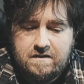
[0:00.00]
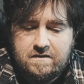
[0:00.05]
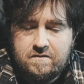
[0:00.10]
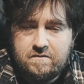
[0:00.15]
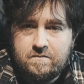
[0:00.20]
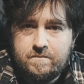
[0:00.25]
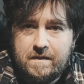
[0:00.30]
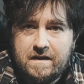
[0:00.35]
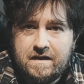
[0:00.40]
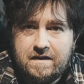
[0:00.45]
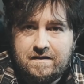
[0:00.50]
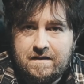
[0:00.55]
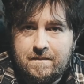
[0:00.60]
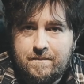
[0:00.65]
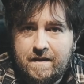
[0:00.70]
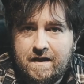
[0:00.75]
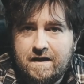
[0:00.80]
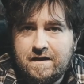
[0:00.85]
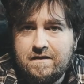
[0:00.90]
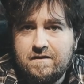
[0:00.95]
cube, man? That
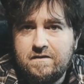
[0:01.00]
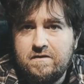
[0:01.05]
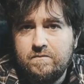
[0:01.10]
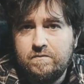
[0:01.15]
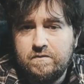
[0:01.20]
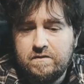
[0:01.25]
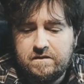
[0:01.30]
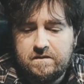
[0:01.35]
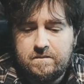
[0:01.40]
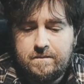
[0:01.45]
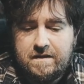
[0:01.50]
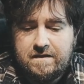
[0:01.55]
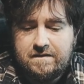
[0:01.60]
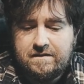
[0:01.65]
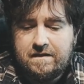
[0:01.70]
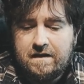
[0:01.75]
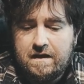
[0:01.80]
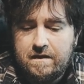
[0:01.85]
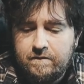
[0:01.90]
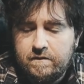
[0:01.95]
packing cube looks
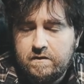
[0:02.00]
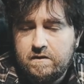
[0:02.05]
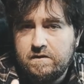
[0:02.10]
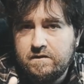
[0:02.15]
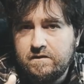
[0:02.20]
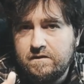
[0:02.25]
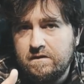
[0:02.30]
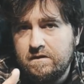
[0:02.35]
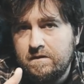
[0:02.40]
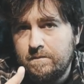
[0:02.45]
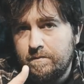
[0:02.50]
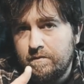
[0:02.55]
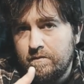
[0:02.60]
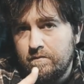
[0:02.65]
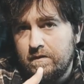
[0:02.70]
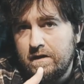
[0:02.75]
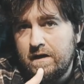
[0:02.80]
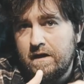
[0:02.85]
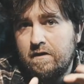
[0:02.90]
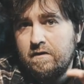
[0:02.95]
amazing. Evergoods gonna put
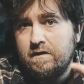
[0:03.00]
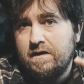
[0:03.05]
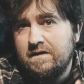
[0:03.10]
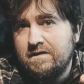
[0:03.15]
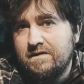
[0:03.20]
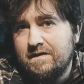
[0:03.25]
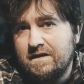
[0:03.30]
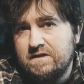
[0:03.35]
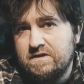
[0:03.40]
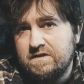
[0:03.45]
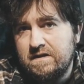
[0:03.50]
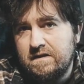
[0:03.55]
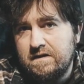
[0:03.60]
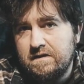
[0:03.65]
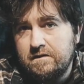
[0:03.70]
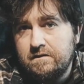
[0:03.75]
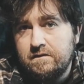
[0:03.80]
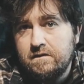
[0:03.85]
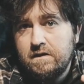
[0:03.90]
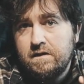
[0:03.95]
one out. It's actually
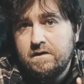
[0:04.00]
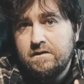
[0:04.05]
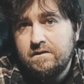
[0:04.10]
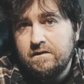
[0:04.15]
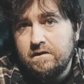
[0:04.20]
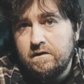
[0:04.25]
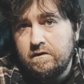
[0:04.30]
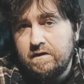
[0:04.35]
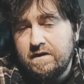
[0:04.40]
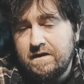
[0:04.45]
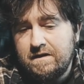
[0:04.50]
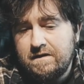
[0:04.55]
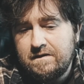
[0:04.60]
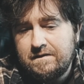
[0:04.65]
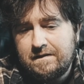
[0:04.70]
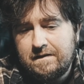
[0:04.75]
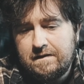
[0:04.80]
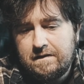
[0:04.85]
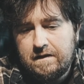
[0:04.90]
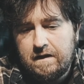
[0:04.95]
this. So it
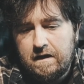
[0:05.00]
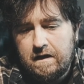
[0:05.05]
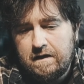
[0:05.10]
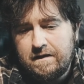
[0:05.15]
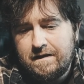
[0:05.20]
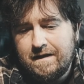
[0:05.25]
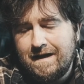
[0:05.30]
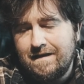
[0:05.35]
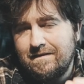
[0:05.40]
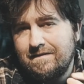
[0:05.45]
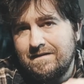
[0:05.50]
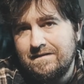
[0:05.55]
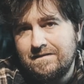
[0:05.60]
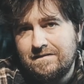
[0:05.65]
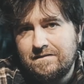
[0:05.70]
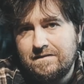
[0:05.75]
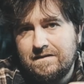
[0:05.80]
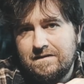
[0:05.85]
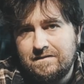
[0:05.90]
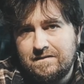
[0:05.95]
is not
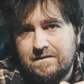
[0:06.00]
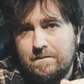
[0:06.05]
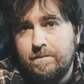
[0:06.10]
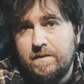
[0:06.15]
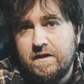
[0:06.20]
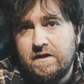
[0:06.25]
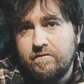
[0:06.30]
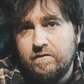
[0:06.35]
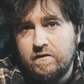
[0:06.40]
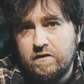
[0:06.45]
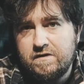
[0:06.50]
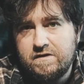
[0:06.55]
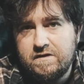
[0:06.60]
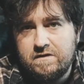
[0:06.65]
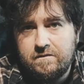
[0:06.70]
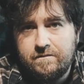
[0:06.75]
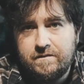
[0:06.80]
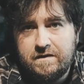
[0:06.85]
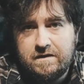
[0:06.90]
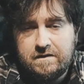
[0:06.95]
this, it's the big version
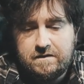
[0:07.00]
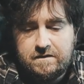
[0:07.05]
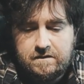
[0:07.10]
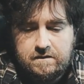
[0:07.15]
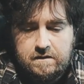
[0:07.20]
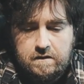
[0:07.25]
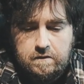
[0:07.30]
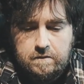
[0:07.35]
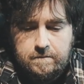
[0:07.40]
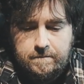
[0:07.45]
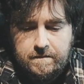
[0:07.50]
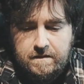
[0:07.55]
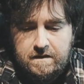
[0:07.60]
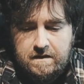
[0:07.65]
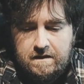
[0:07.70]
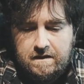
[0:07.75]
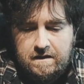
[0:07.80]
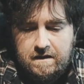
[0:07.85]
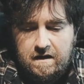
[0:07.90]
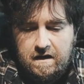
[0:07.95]
of this. So
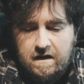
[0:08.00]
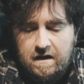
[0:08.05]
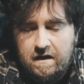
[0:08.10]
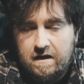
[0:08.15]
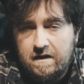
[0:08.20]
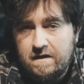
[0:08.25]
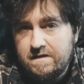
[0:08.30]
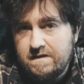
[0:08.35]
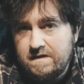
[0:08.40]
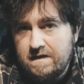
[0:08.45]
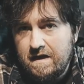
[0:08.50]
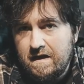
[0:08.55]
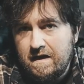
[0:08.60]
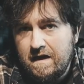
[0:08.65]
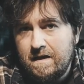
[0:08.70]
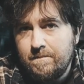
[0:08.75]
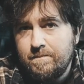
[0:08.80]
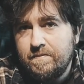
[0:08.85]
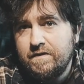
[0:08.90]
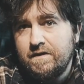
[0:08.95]
yeah,
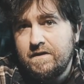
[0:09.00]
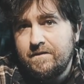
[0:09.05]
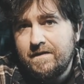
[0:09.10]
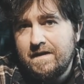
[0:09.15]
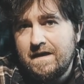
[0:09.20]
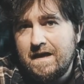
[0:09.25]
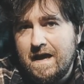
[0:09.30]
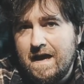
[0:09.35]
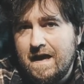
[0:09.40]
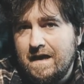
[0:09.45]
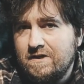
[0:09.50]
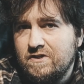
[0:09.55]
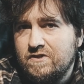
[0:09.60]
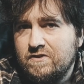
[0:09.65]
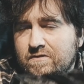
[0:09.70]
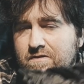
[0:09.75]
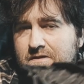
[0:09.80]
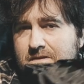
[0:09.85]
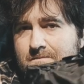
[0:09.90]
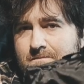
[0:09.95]
I believe he
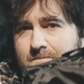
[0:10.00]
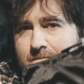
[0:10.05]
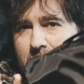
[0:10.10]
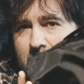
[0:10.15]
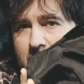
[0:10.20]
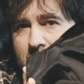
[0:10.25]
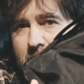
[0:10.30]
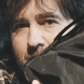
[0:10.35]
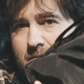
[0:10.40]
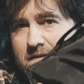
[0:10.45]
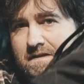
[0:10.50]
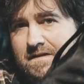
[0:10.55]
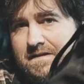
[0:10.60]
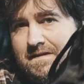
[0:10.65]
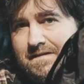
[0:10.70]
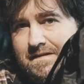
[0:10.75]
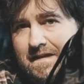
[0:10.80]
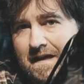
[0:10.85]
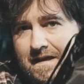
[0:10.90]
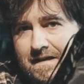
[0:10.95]
actually maybe
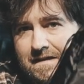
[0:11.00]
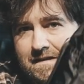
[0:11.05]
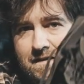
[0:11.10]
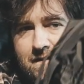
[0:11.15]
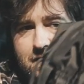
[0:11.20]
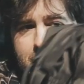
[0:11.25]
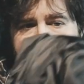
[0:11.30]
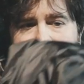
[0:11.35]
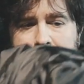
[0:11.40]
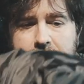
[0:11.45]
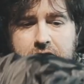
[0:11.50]
designed it,